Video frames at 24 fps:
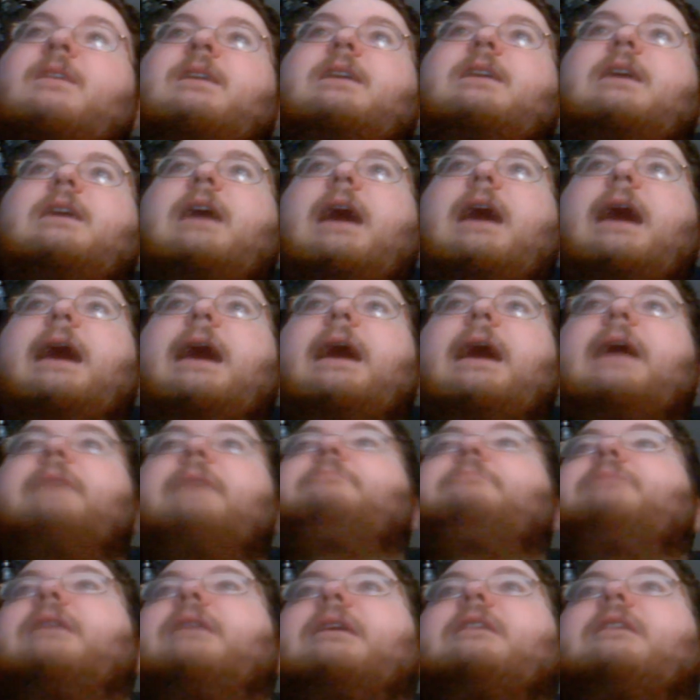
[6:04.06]
I am
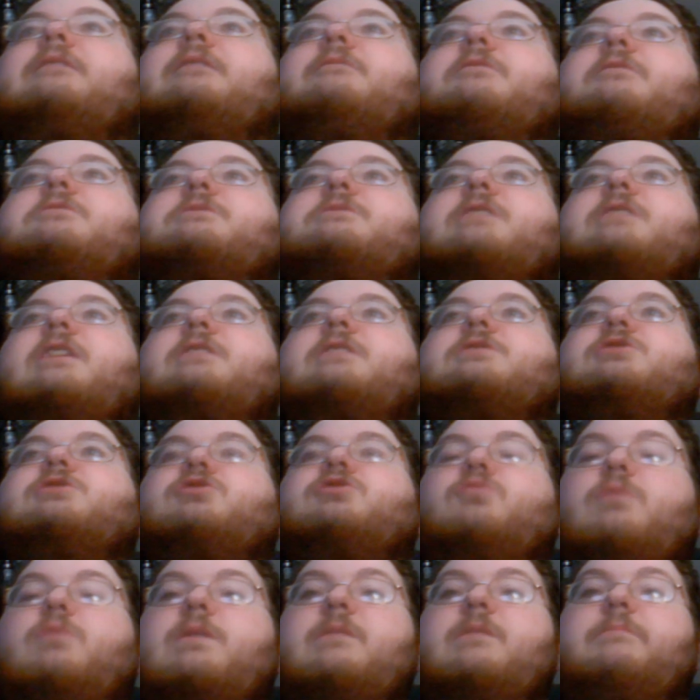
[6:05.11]
picking the Rhodes Scholars to
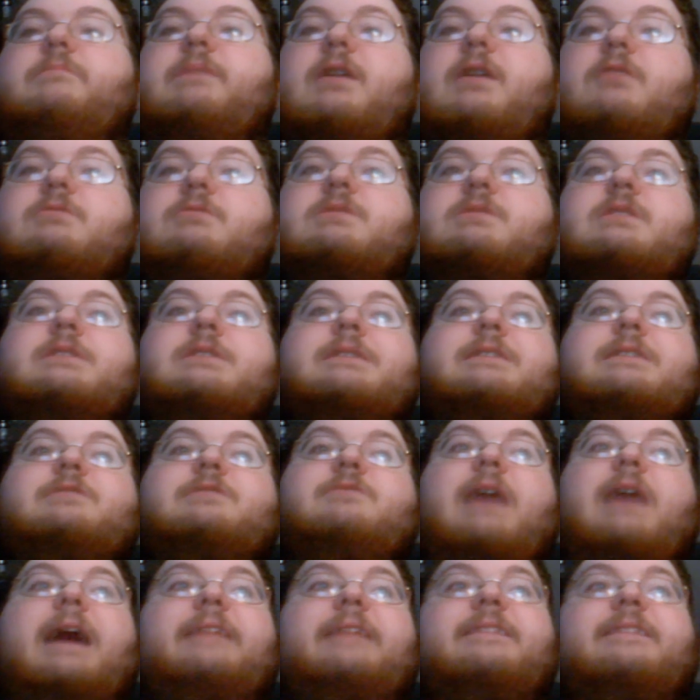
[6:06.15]
win the belt.
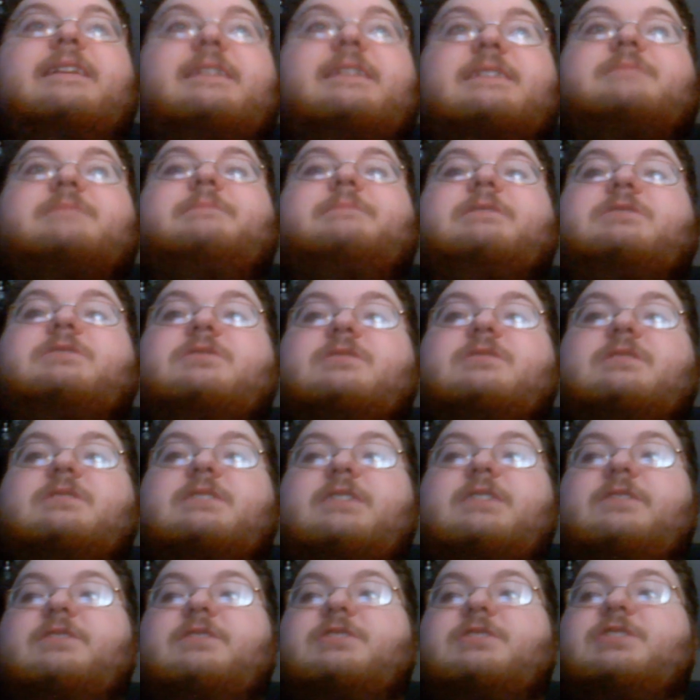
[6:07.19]
I think this match could steal
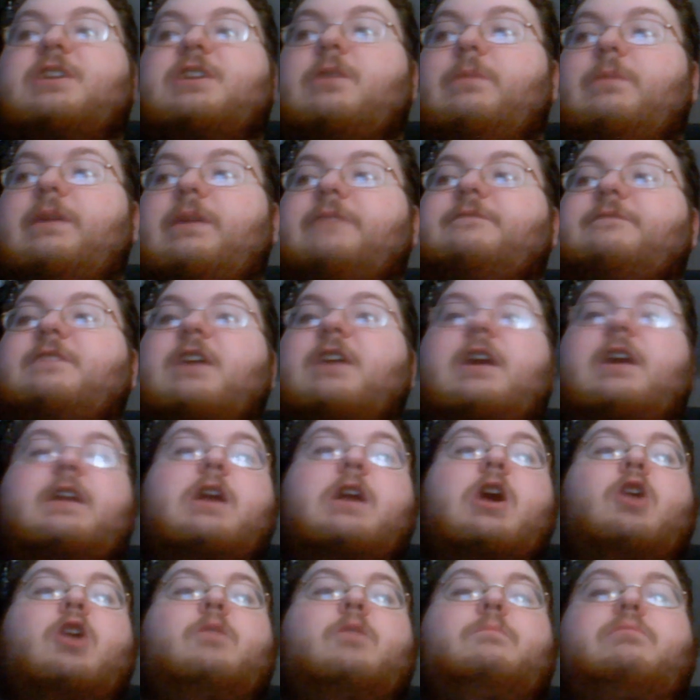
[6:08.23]
the show if done
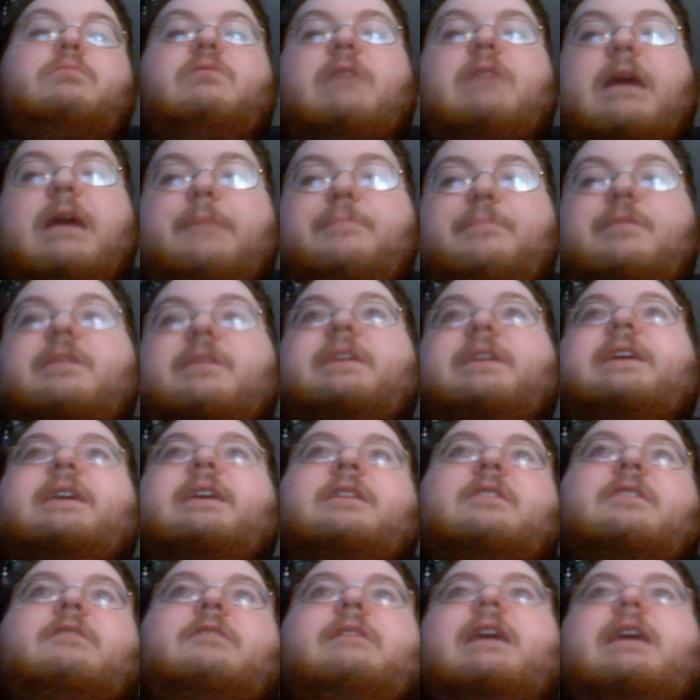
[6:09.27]
properly and
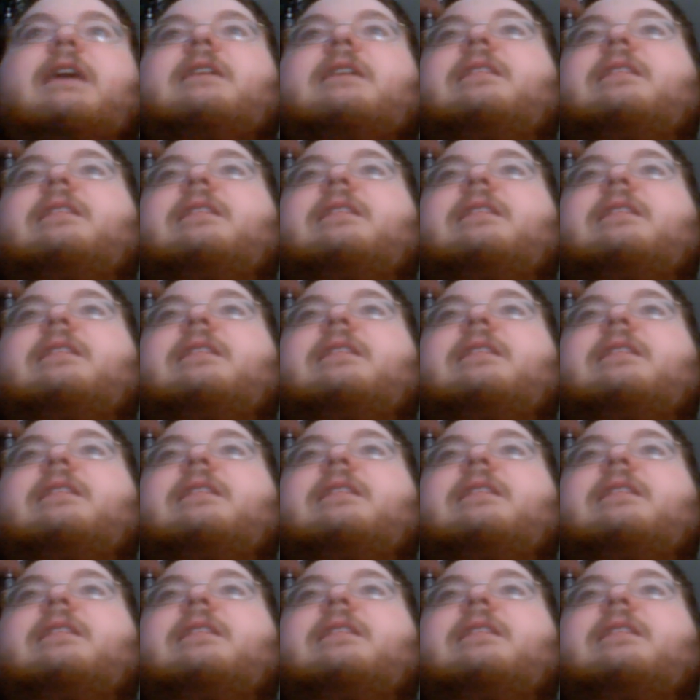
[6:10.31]
correctly.